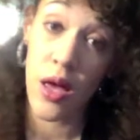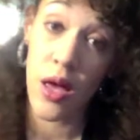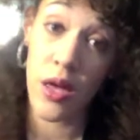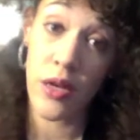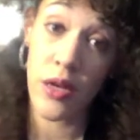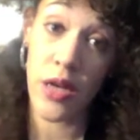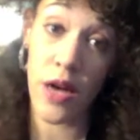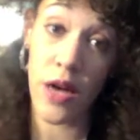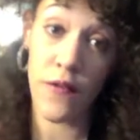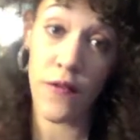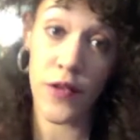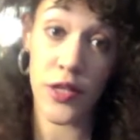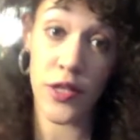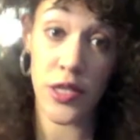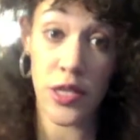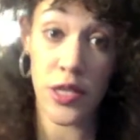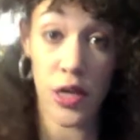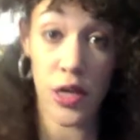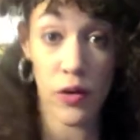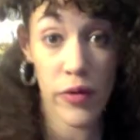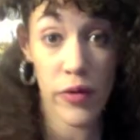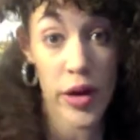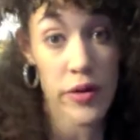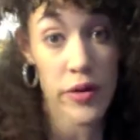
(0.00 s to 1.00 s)
Now if you stick
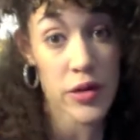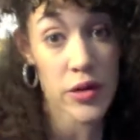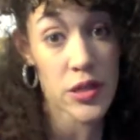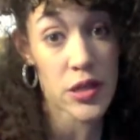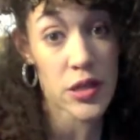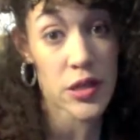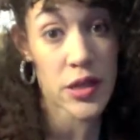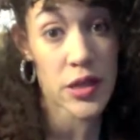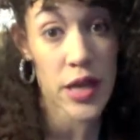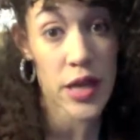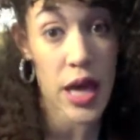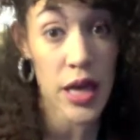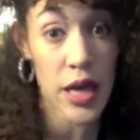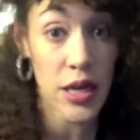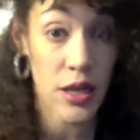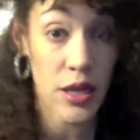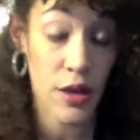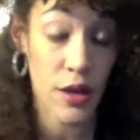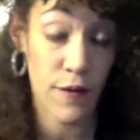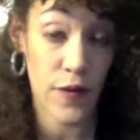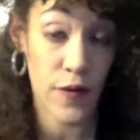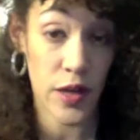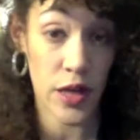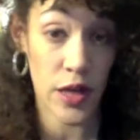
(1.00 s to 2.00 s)
around until the end of the
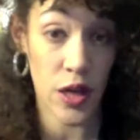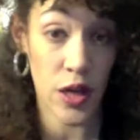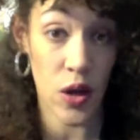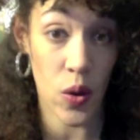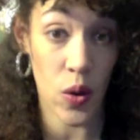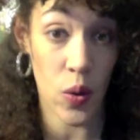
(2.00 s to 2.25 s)
video,